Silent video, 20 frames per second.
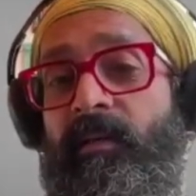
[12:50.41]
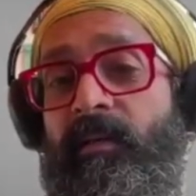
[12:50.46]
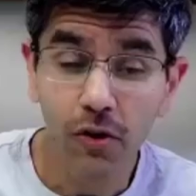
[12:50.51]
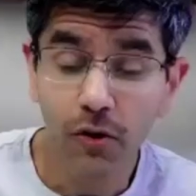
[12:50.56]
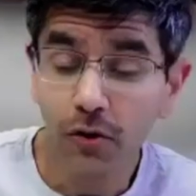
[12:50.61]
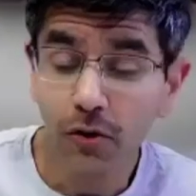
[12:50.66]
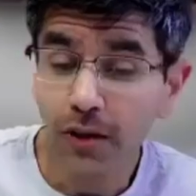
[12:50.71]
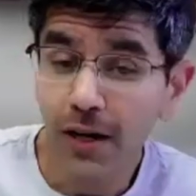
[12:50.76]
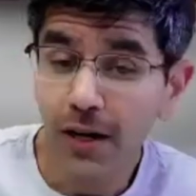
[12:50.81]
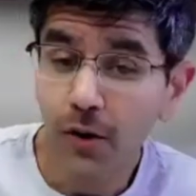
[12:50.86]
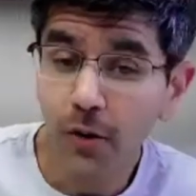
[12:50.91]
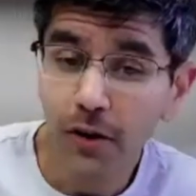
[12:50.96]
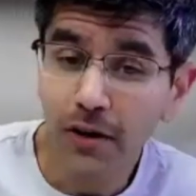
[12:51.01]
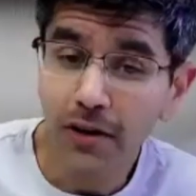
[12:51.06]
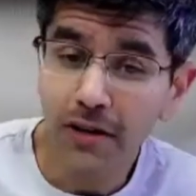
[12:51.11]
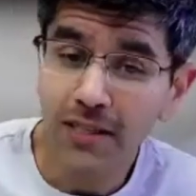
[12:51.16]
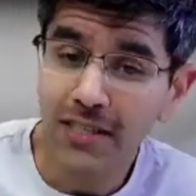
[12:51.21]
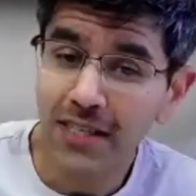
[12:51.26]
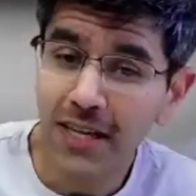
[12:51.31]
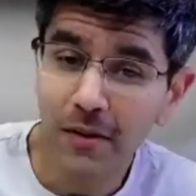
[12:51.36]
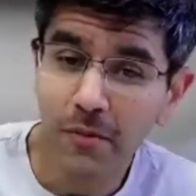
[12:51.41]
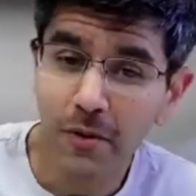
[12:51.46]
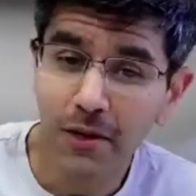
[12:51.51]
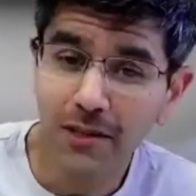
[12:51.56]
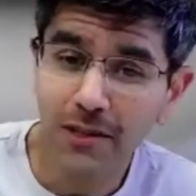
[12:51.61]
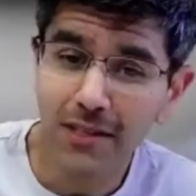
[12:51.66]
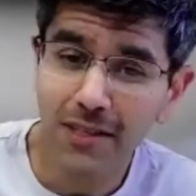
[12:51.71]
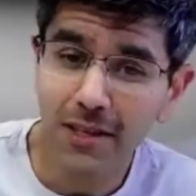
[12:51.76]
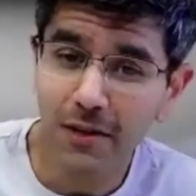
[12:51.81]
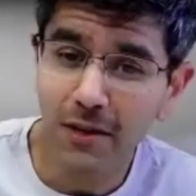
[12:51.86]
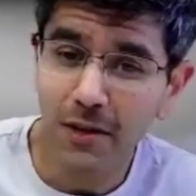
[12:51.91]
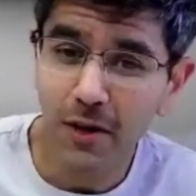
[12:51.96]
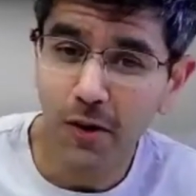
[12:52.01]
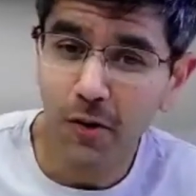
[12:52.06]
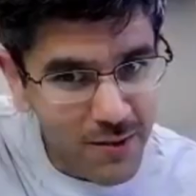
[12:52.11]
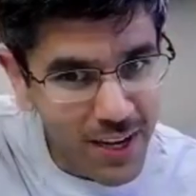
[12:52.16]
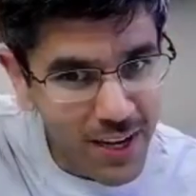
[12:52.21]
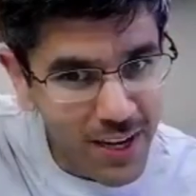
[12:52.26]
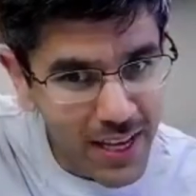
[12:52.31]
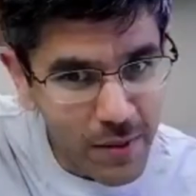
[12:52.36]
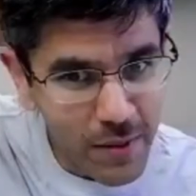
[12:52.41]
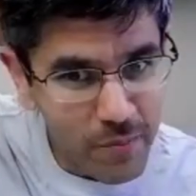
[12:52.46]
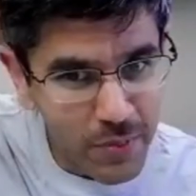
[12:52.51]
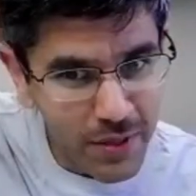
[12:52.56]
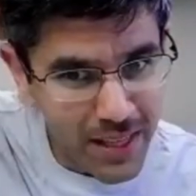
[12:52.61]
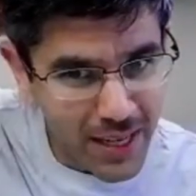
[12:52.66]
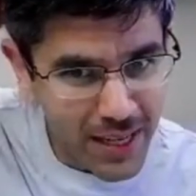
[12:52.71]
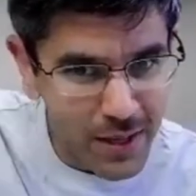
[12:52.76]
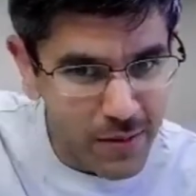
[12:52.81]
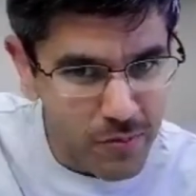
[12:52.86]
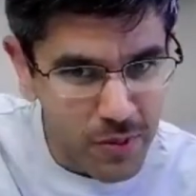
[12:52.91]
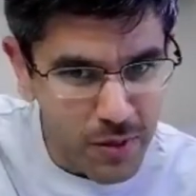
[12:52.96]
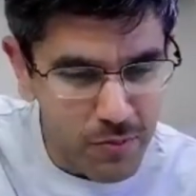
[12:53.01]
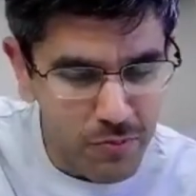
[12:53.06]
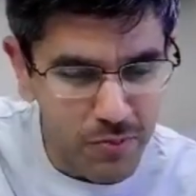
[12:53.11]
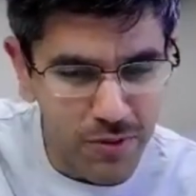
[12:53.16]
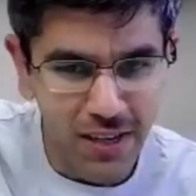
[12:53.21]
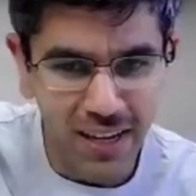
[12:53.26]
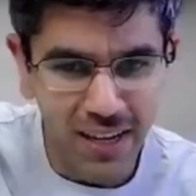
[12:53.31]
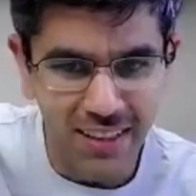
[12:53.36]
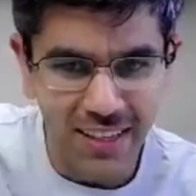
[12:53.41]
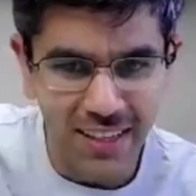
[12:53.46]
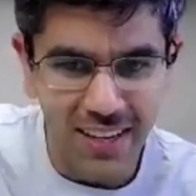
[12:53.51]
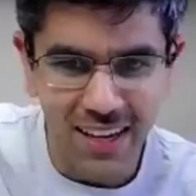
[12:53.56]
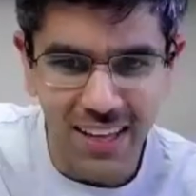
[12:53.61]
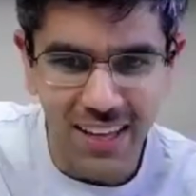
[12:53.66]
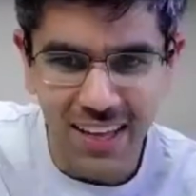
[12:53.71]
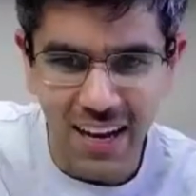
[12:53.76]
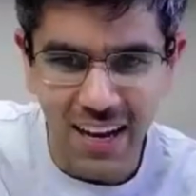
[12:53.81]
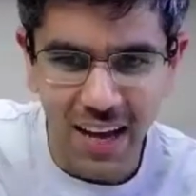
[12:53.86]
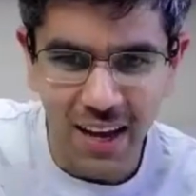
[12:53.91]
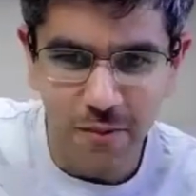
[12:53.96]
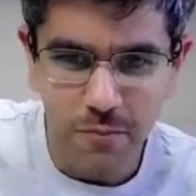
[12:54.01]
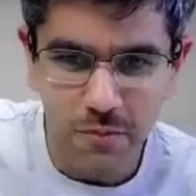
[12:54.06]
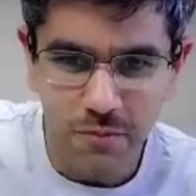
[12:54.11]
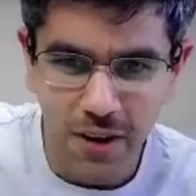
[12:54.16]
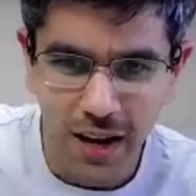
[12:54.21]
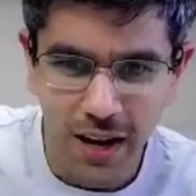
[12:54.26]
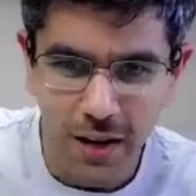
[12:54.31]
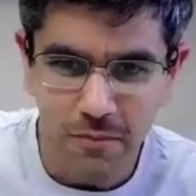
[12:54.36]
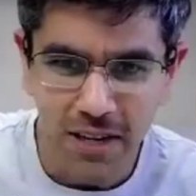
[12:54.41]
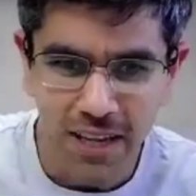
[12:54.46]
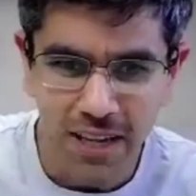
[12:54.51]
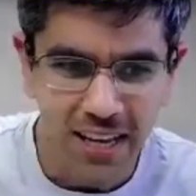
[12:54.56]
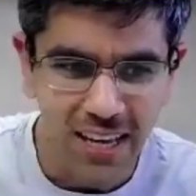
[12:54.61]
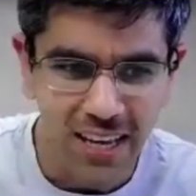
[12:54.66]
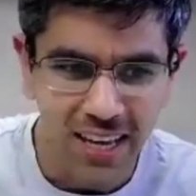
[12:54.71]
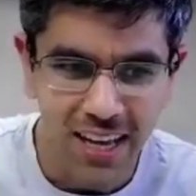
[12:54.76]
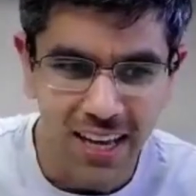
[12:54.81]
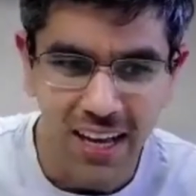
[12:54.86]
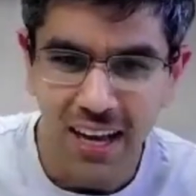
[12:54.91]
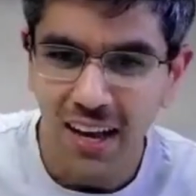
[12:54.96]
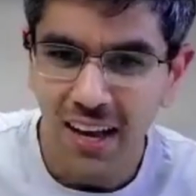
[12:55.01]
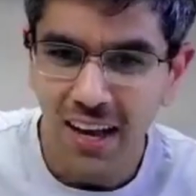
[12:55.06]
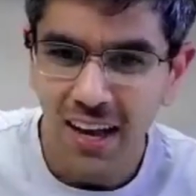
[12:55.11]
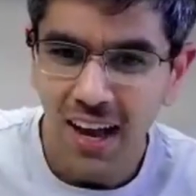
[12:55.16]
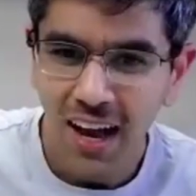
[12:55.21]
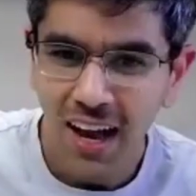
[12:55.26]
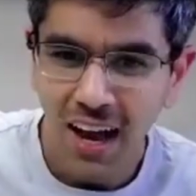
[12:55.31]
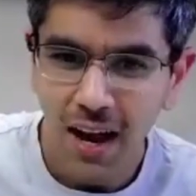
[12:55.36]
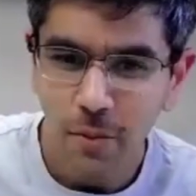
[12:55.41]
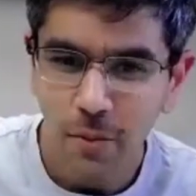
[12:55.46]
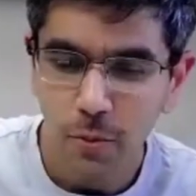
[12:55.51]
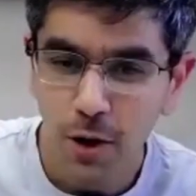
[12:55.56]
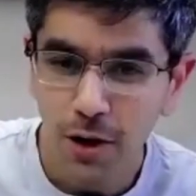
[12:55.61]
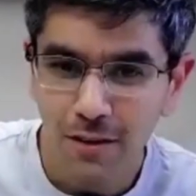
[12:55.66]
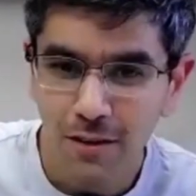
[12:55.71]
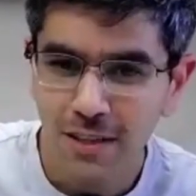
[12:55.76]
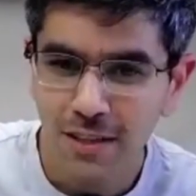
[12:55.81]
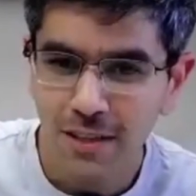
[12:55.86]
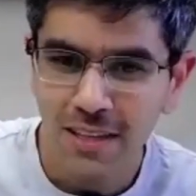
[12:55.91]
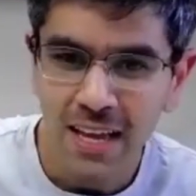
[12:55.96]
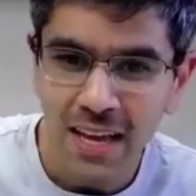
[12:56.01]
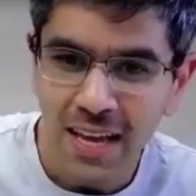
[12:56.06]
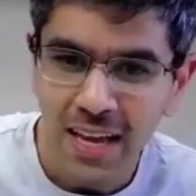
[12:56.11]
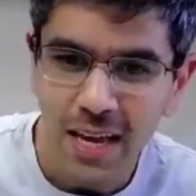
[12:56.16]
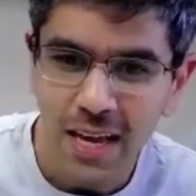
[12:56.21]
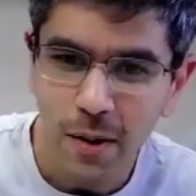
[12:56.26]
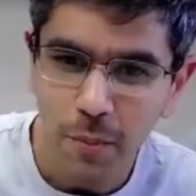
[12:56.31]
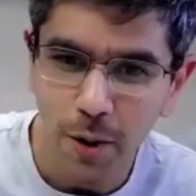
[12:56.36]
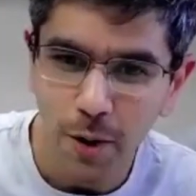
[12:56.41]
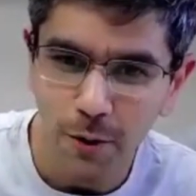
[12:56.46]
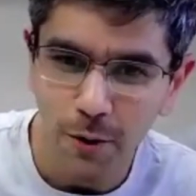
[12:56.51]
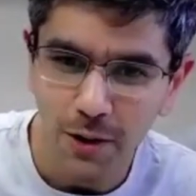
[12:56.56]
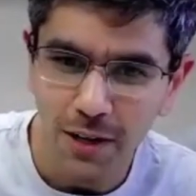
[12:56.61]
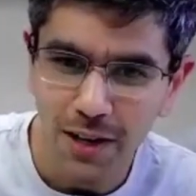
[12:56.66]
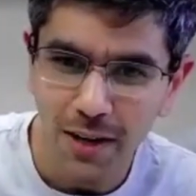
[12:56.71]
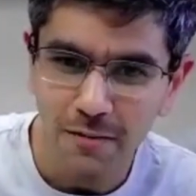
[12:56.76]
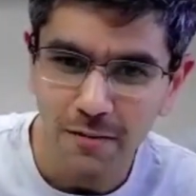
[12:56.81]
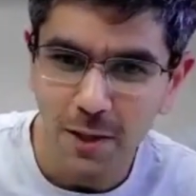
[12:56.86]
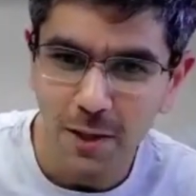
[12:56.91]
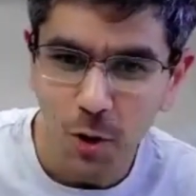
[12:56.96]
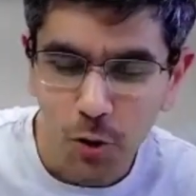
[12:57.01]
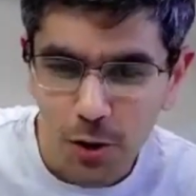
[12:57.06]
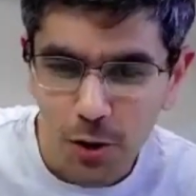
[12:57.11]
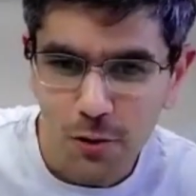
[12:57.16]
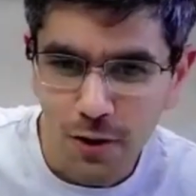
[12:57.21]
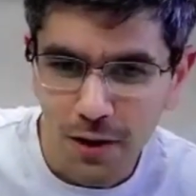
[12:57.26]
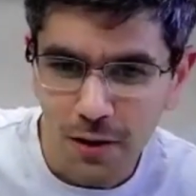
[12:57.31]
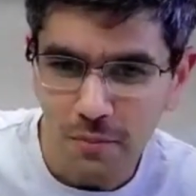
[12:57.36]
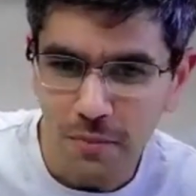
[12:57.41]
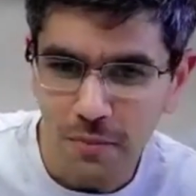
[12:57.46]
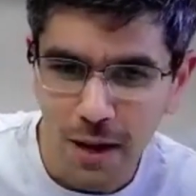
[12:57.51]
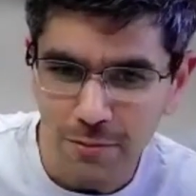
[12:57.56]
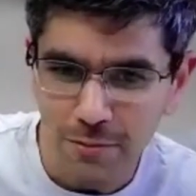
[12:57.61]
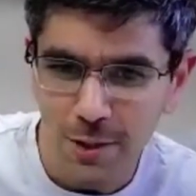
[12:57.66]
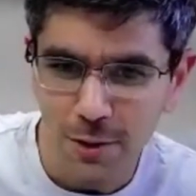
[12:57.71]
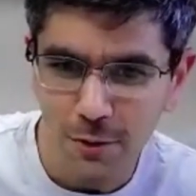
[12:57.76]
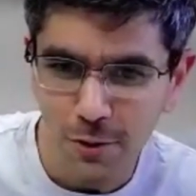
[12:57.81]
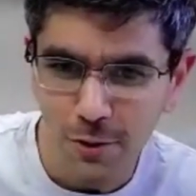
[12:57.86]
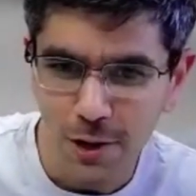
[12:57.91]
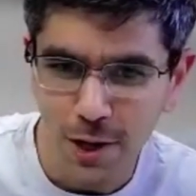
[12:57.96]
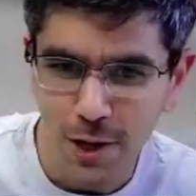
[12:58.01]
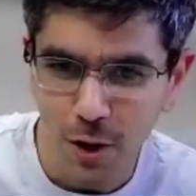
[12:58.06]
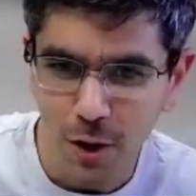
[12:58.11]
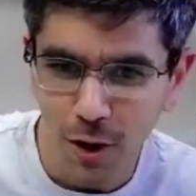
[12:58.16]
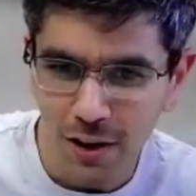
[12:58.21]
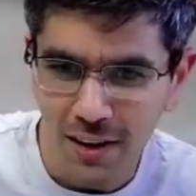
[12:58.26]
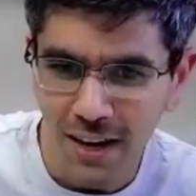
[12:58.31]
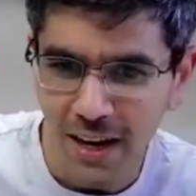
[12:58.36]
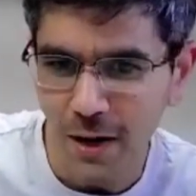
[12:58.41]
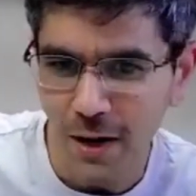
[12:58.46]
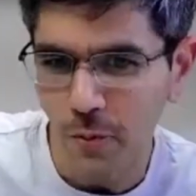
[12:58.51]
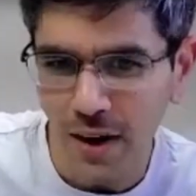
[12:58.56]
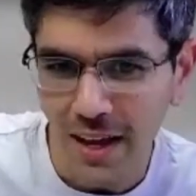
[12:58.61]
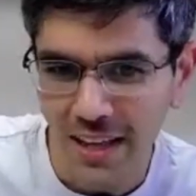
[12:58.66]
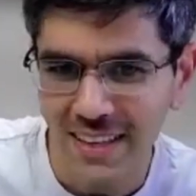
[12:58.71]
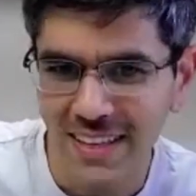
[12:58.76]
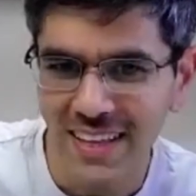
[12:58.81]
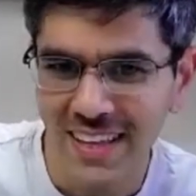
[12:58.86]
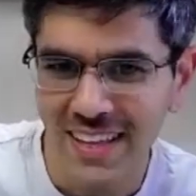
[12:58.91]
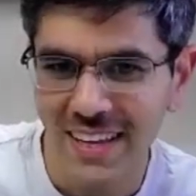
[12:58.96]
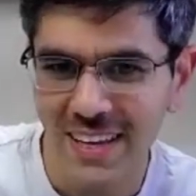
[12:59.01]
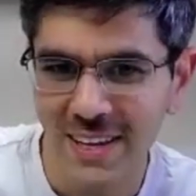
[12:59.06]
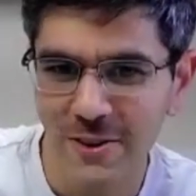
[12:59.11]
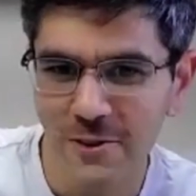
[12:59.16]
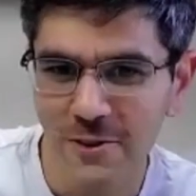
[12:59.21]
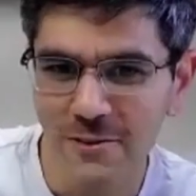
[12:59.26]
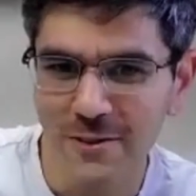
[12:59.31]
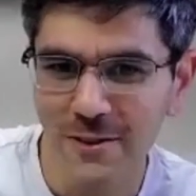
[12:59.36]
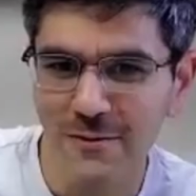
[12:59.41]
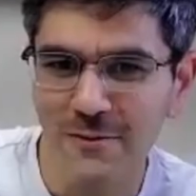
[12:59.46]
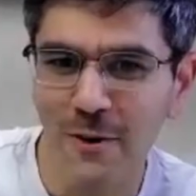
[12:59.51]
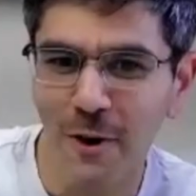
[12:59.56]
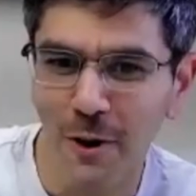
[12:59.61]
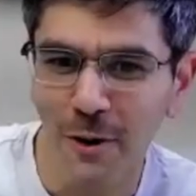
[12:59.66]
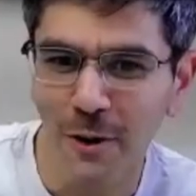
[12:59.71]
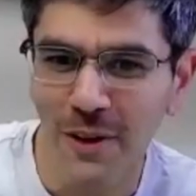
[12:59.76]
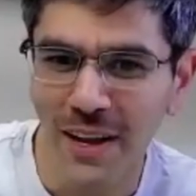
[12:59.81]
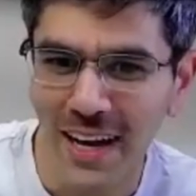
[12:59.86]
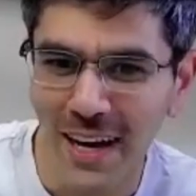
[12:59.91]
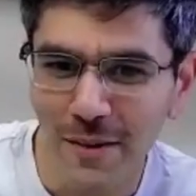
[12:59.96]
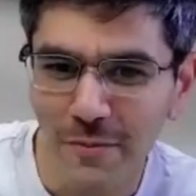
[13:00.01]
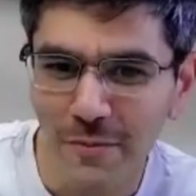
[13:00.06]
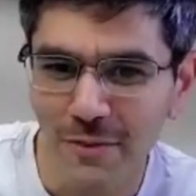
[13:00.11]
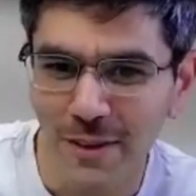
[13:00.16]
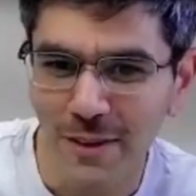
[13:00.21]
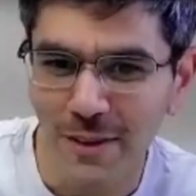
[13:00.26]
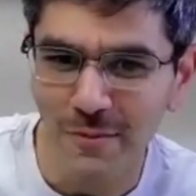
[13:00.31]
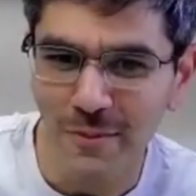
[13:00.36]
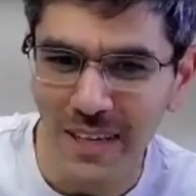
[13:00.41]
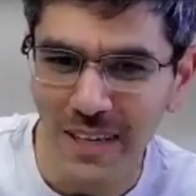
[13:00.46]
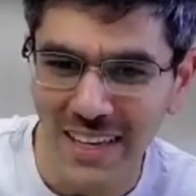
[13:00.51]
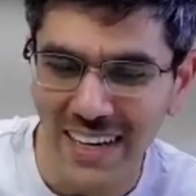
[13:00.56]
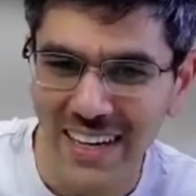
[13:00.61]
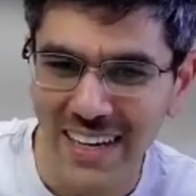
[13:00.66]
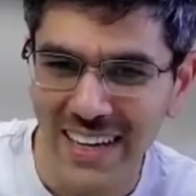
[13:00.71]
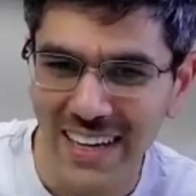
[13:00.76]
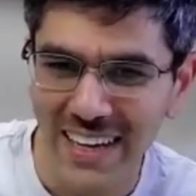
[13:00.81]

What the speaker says: No, they don't want to sell because these are very empathetic people. Like they're like, I'm like, hey, I'm not even thinking about it. I've told you I'm absolutely all right. Why the hell are you even following up with me? Right?